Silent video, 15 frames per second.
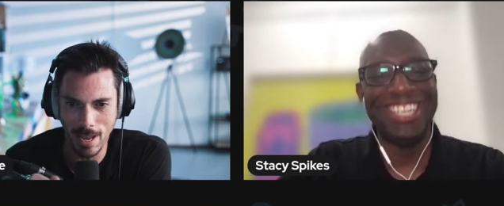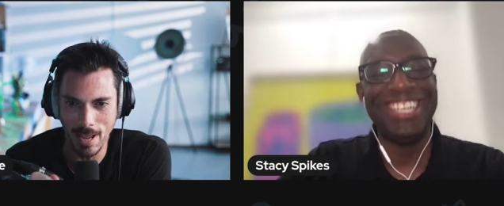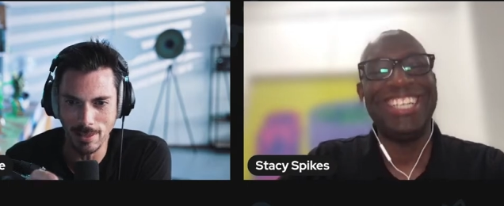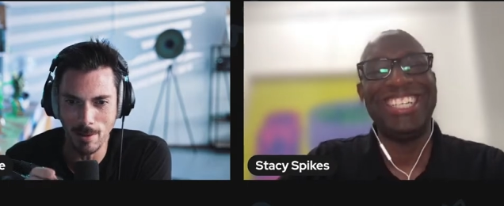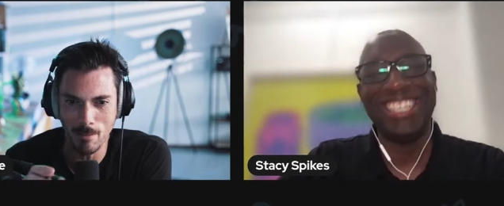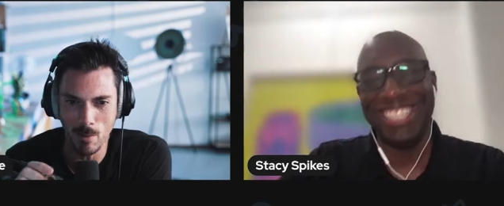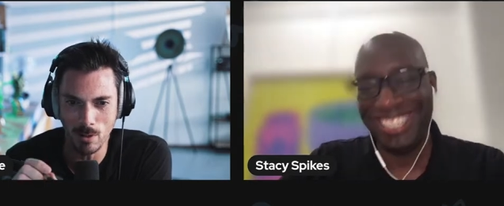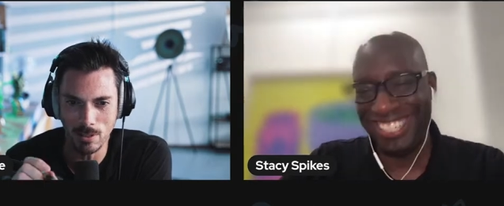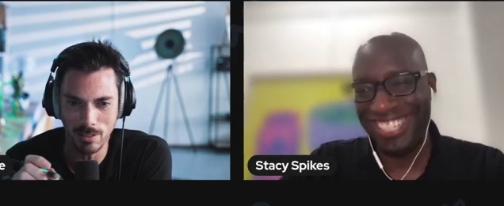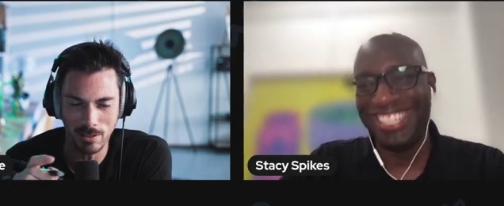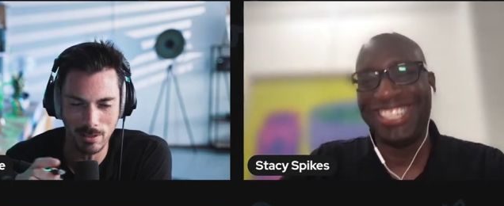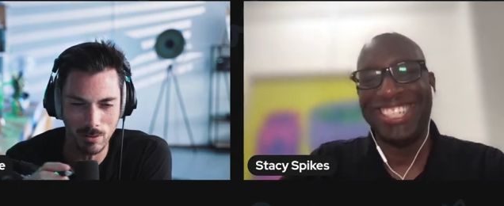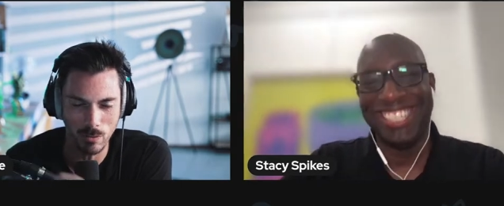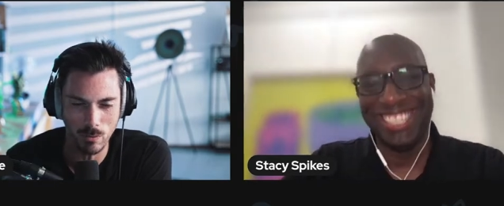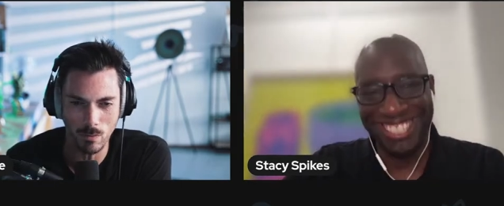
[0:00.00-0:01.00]
Speaker 1: had the most
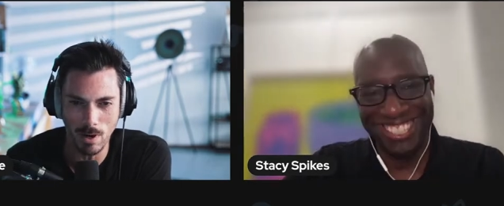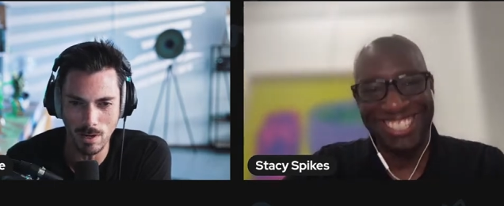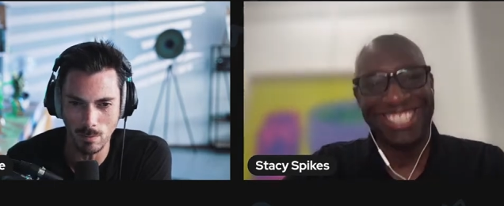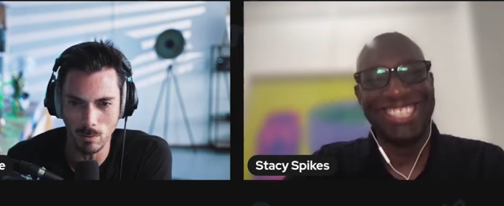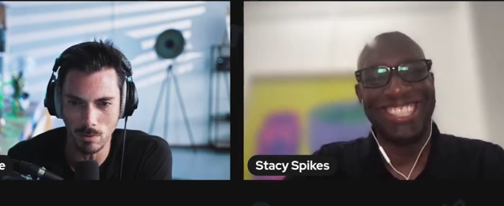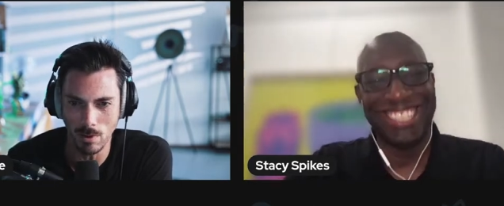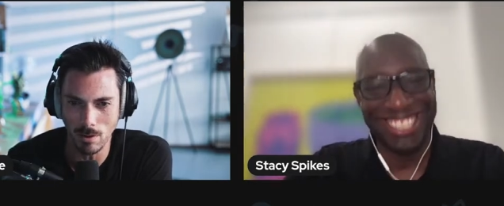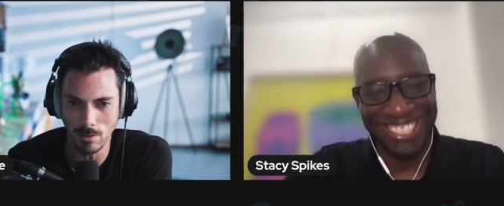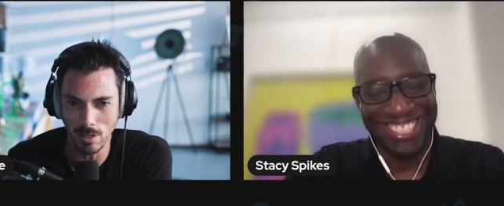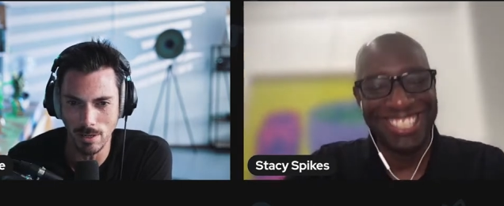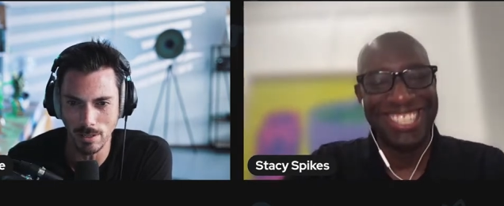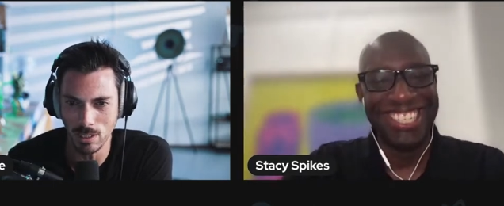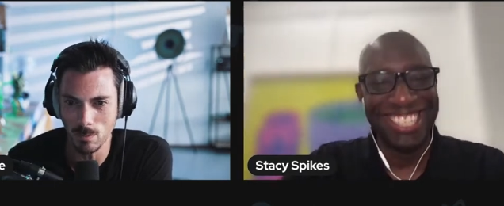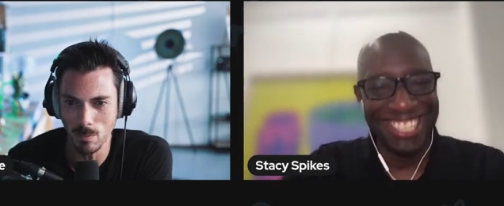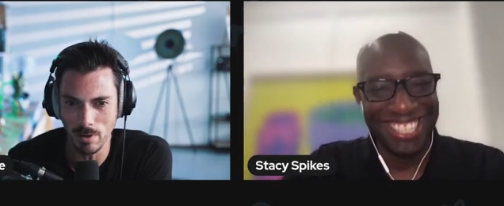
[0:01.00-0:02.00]
incredible
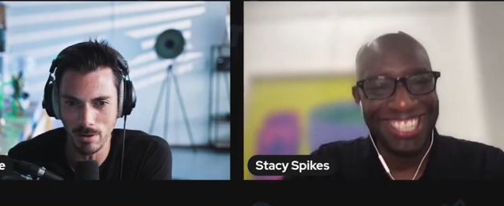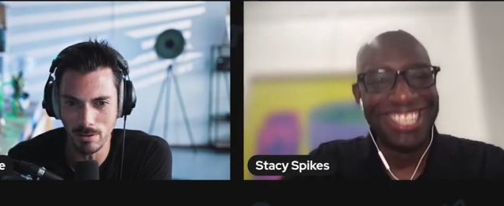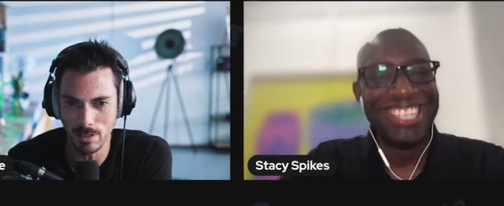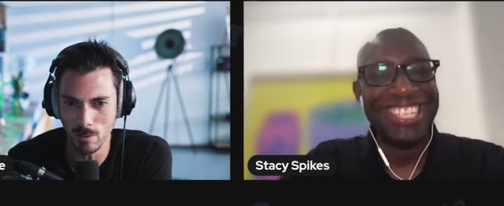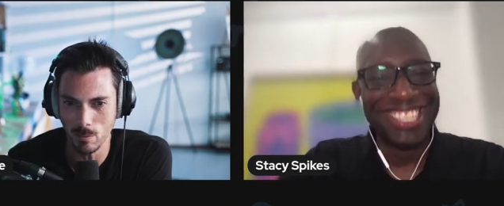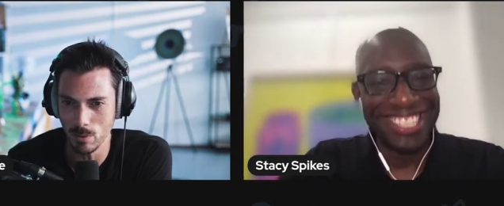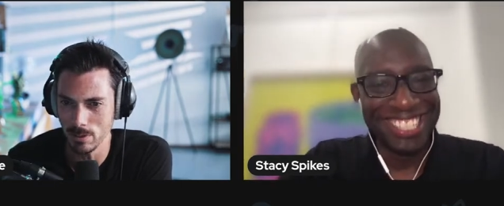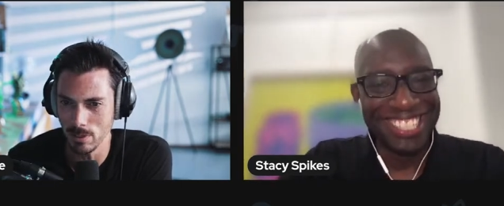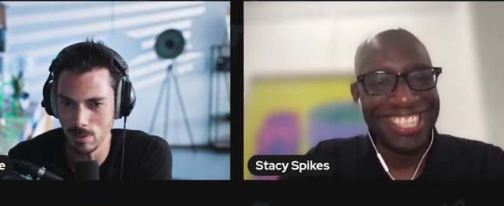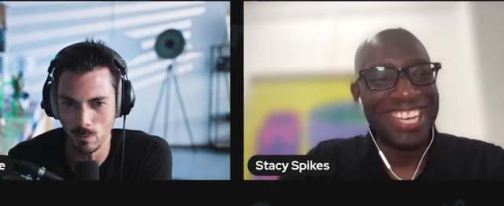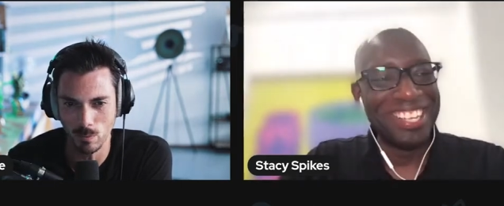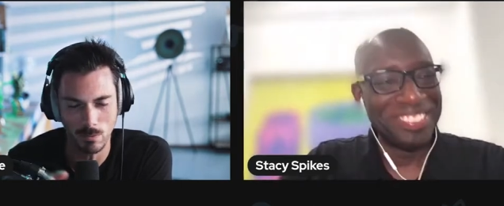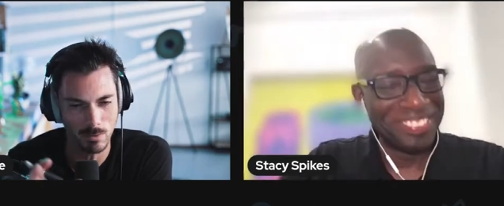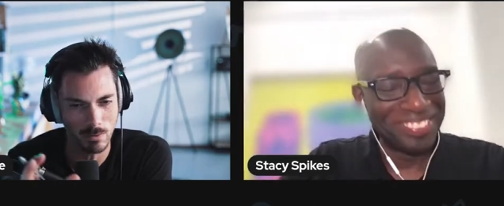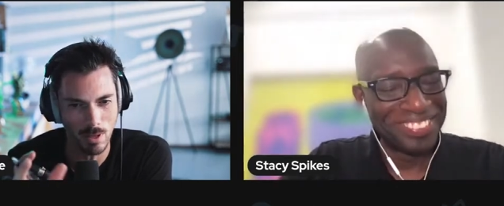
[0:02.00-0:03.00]
online experience. It was this.
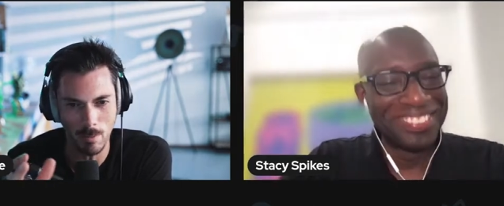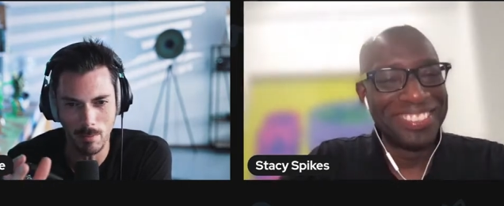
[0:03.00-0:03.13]
Yeah.